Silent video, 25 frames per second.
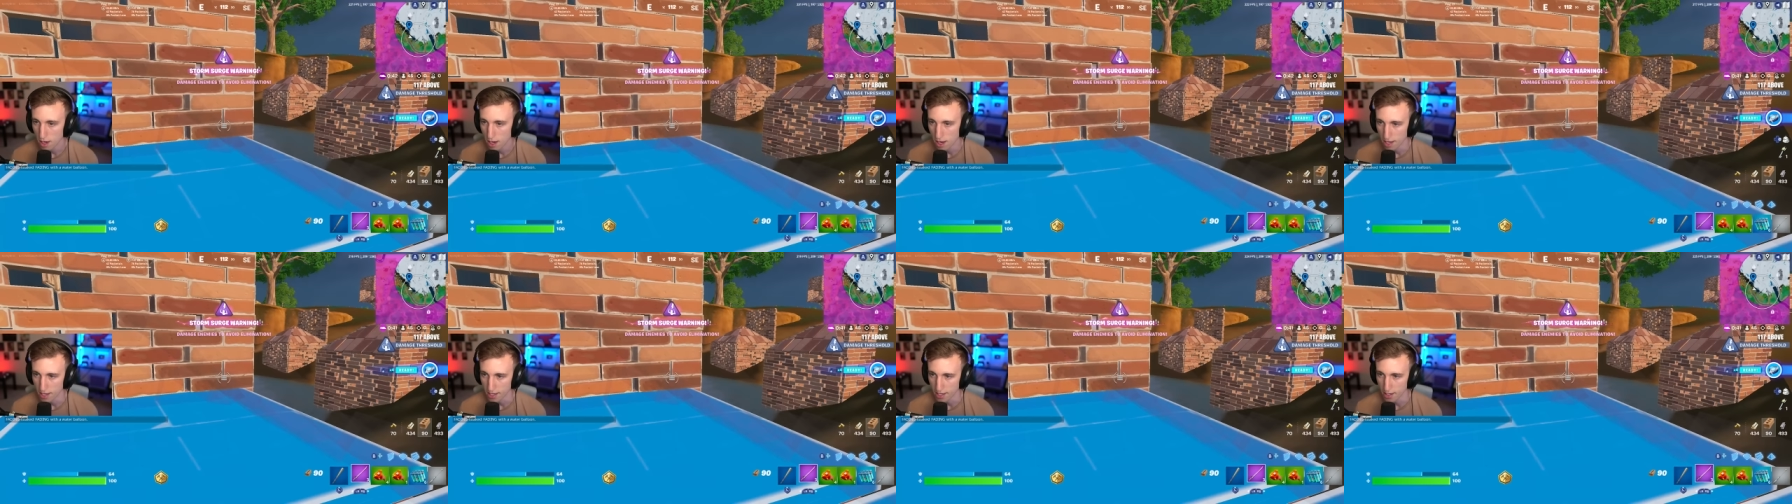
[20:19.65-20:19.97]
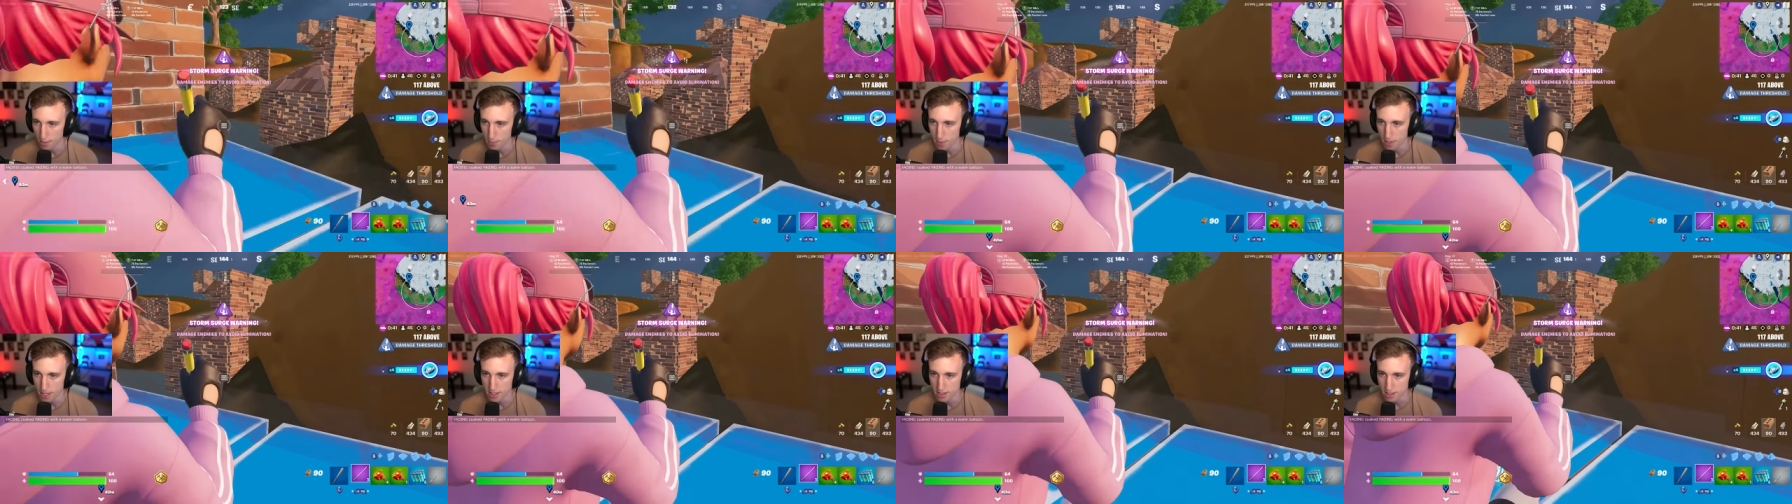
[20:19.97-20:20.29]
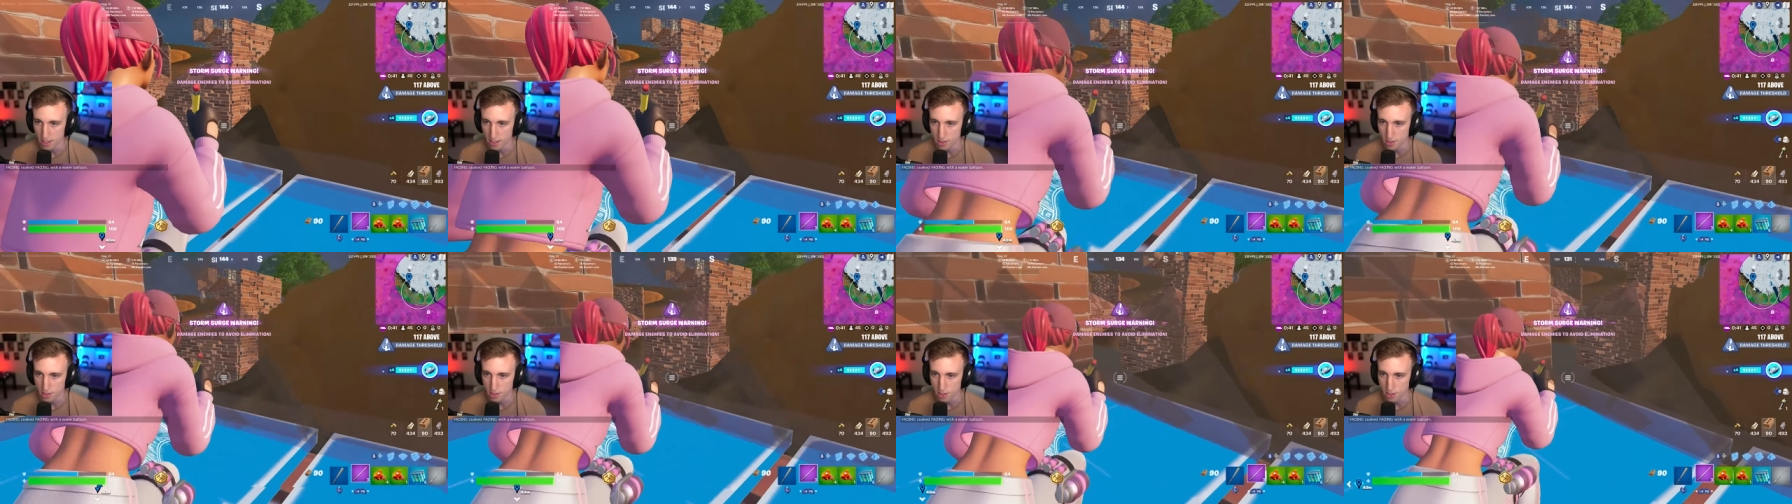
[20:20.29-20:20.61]
right, I gotta pay
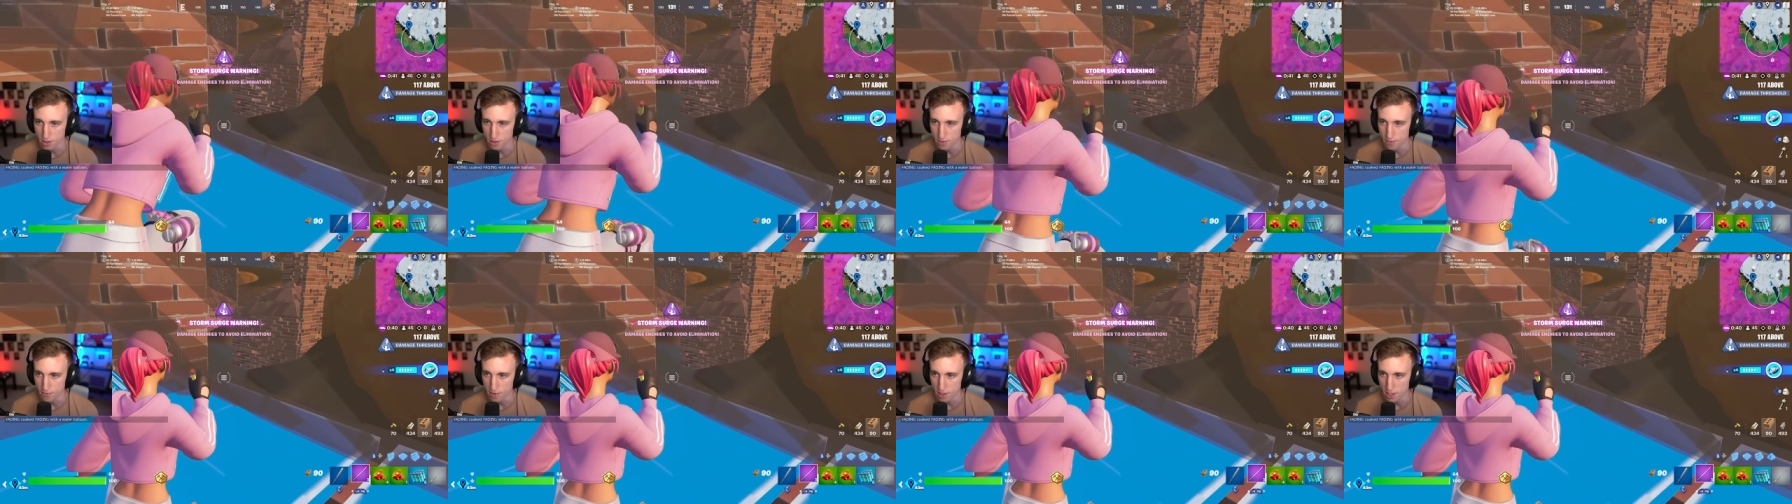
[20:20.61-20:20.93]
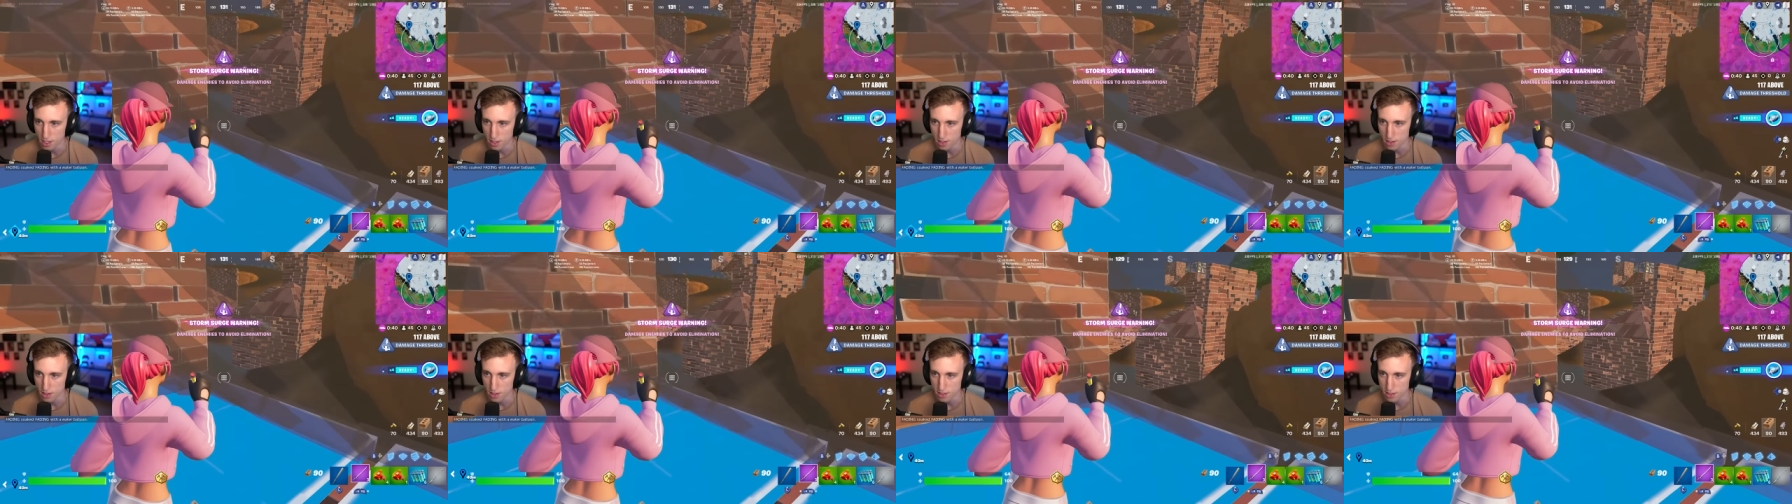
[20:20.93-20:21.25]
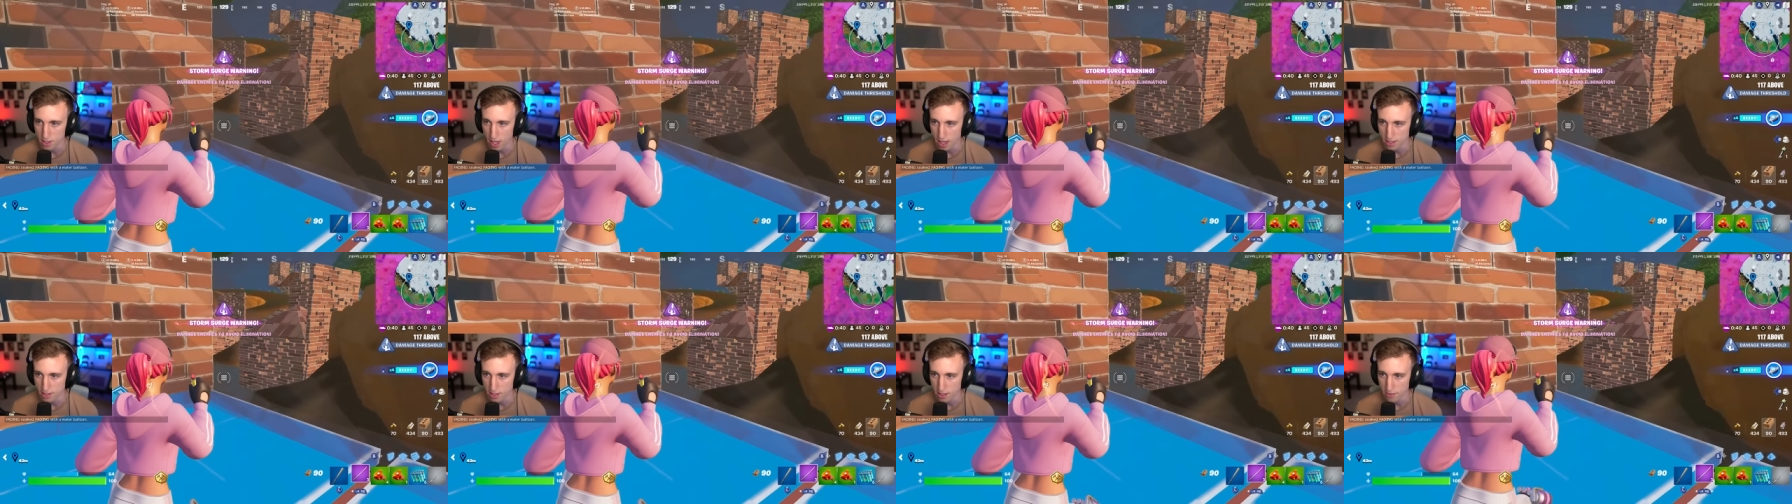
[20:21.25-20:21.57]
attention to if any of these
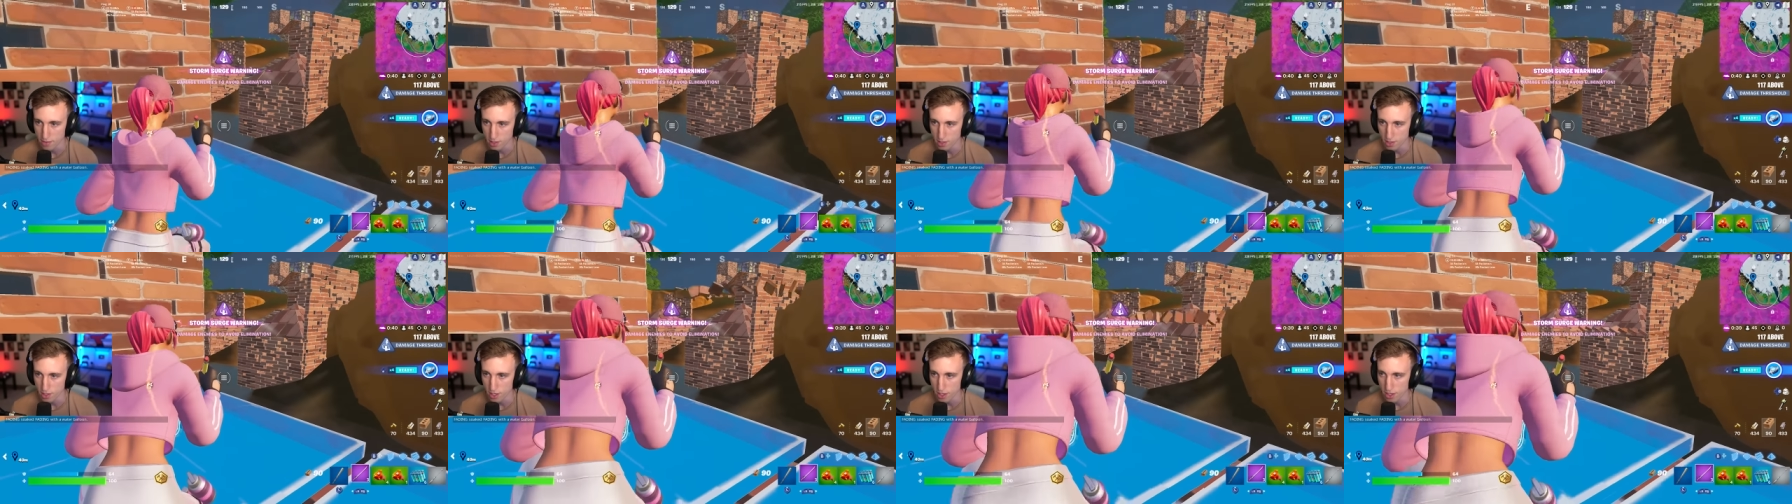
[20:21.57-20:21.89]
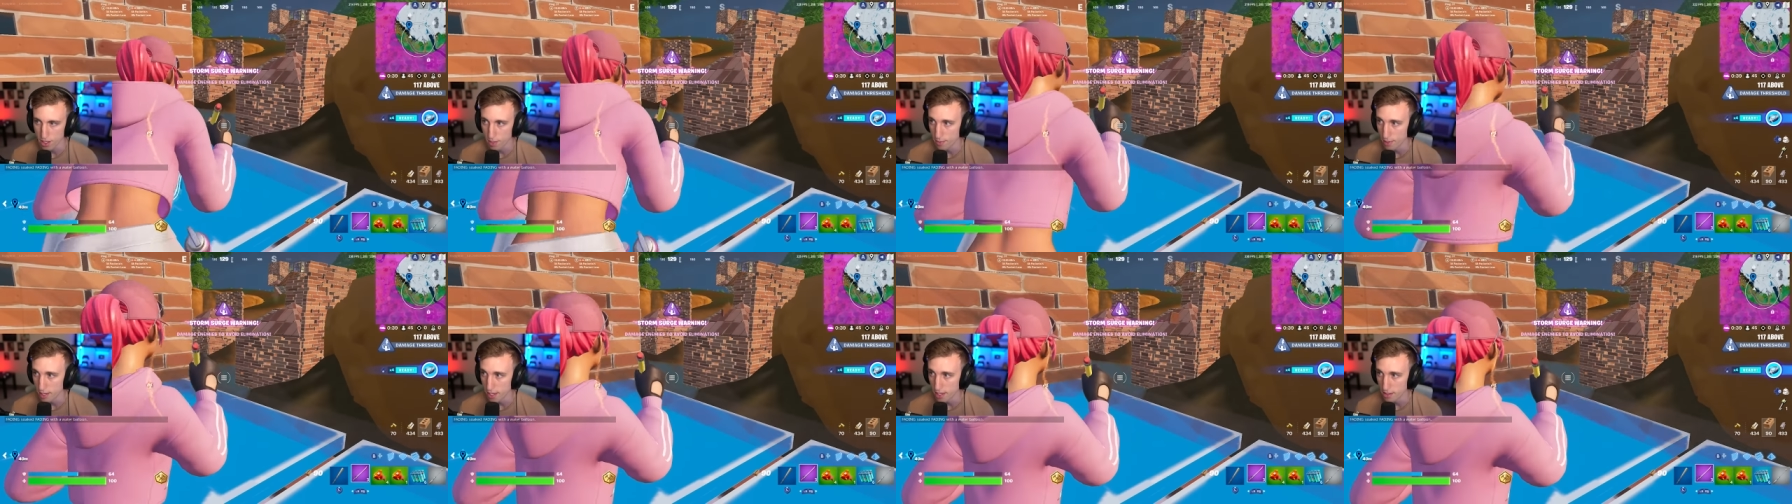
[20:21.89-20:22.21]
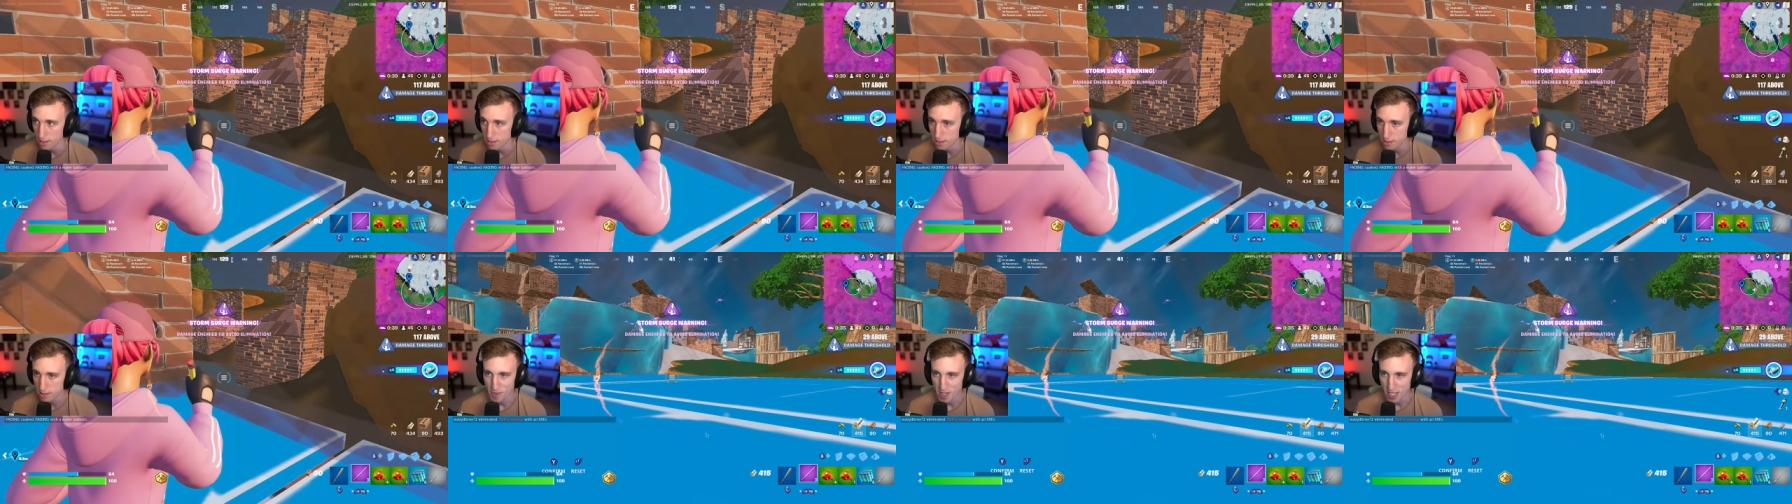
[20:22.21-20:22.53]
guys have a Jelly
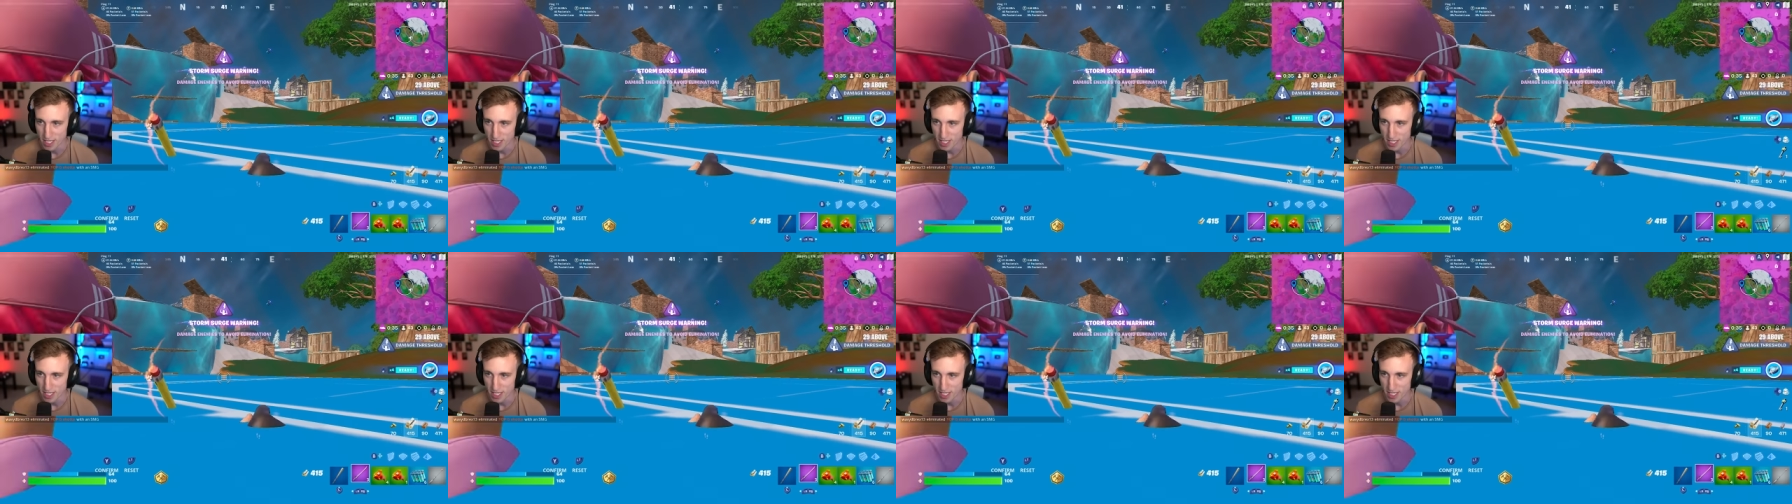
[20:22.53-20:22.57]
Base.